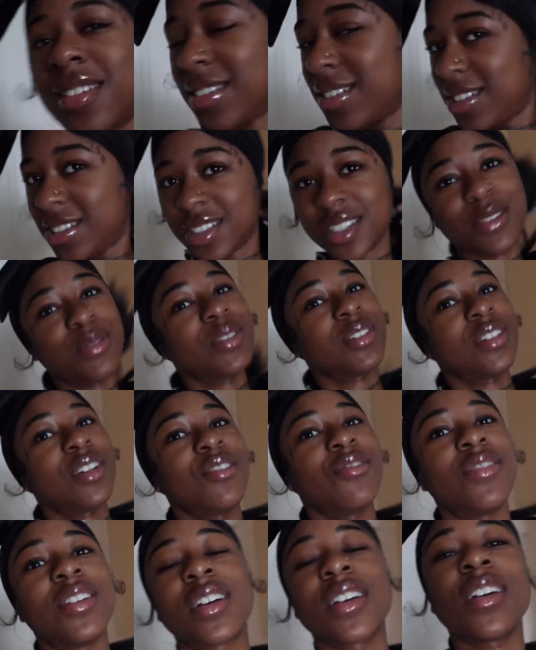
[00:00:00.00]
she was no
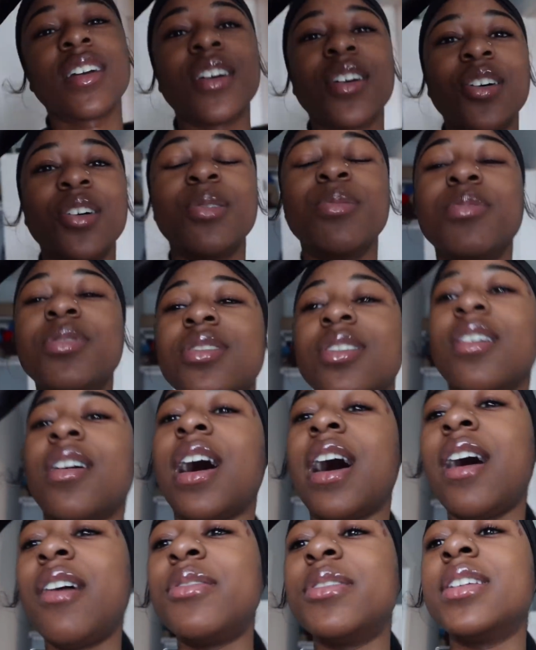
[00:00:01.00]
fucking help, so
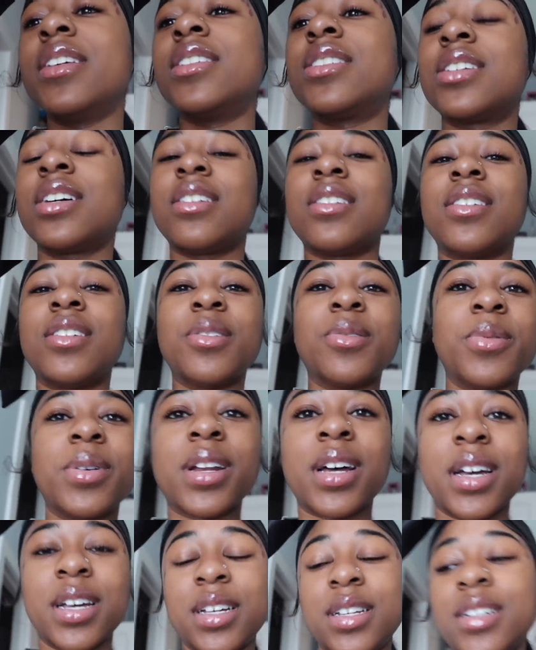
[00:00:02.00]
I will let y'all know what
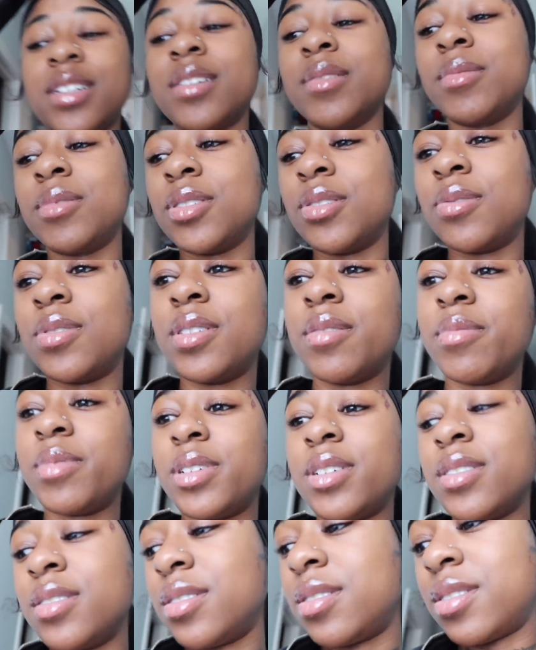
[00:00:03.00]
I end up doing,
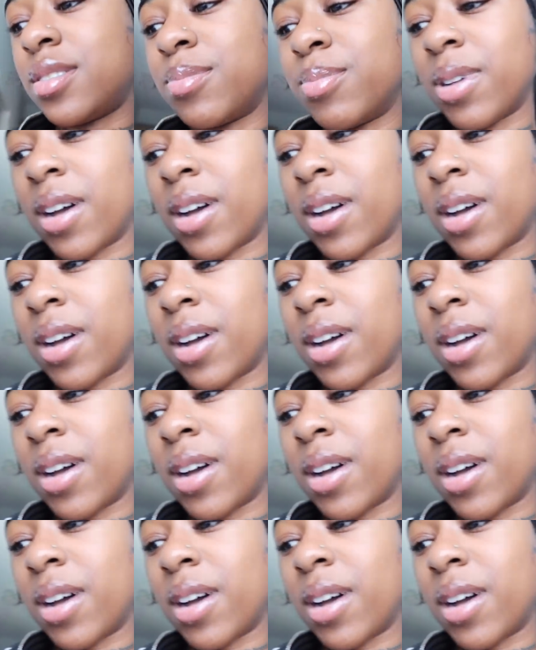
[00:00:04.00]
bitch.